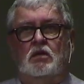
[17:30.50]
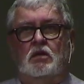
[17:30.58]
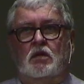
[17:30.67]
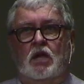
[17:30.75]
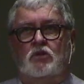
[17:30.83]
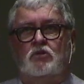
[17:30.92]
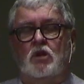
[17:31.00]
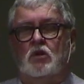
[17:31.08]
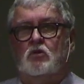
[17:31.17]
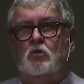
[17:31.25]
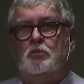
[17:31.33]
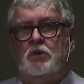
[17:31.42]
And you're not
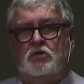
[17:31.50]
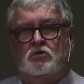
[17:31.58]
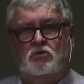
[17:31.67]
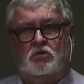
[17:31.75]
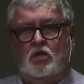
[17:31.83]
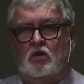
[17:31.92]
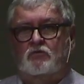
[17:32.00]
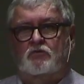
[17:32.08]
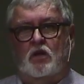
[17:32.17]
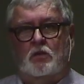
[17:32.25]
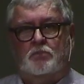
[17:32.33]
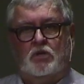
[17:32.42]
going to beat yourself
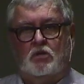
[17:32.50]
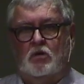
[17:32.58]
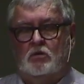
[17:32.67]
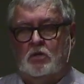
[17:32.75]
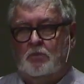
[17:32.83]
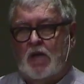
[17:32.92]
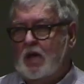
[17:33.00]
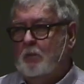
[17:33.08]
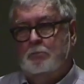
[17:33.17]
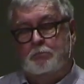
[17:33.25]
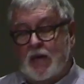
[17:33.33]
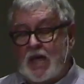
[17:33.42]
up because of how
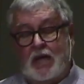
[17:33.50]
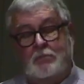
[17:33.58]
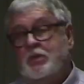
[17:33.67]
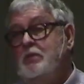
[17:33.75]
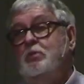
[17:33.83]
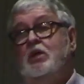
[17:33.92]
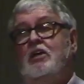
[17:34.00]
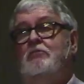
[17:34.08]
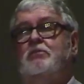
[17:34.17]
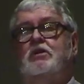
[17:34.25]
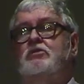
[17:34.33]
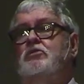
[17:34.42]
bad people have
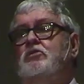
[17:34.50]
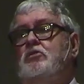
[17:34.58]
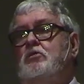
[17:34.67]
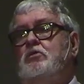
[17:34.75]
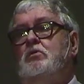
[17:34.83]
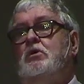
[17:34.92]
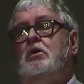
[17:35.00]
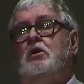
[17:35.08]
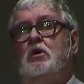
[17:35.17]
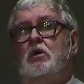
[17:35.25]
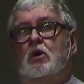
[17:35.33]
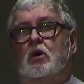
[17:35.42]
been to you
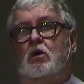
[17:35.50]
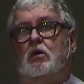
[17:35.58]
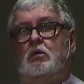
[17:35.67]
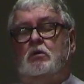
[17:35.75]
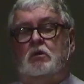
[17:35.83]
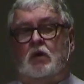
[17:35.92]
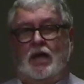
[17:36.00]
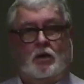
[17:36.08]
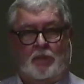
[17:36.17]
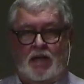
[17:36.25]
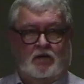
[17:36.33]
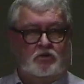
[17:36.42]
or how
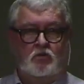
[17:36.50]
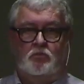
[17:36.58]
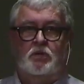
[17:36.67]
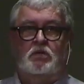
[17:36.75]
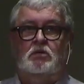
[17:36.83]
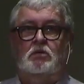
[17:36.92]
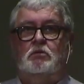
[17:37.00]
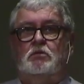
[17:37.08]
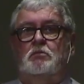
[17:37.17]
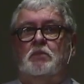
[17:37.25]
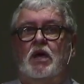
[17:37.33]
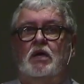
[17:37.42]
bad you've been to
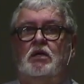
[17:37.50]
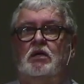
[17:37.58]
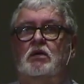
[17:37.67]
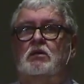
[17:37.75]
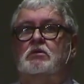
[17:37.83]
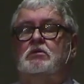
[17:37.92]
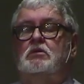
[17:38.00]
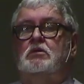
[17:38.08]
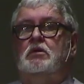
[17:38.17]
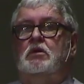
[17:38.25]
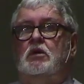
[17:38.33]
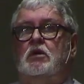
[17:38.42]
somebody else.
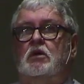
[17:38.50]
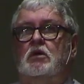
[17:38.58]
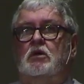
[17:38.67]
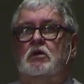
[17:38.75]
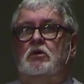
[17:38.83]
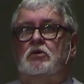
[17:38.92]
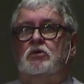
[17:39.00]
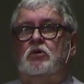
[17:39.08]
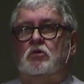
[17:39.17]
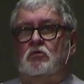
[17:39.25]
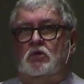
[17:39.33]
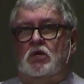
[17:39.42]
You're
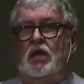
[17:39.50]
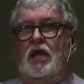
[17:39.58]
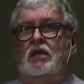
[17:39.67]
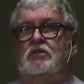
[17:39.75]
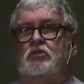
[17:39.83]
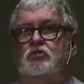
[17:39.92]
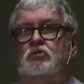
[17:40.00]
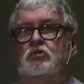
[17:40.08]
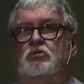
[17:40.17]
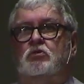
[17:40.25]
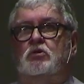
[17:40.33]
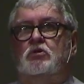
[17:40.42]
going to realize that you're
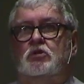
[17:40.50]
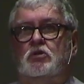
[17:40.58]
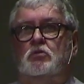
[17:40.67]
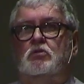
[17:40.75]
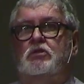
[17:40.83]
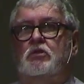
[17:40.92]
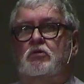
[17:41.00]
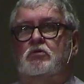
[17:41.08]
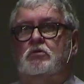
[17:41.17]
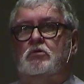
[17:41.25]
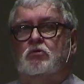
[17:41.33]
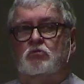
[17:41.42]
just going to deal with
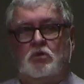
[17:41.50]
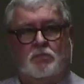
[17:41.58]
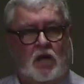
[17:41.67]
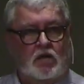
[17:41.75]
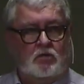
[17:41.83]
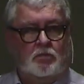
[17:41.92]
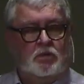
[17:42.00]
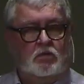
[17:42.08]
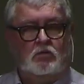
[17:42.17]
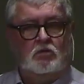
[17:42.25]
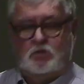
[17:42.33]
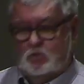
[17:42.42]
those three
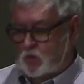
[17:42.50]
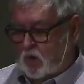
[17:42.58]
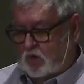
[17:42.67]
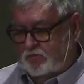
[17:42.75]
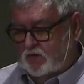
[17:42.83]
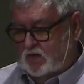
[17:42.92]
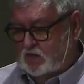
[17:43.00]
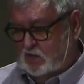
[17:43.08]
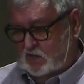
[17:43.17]
possibilities you all face.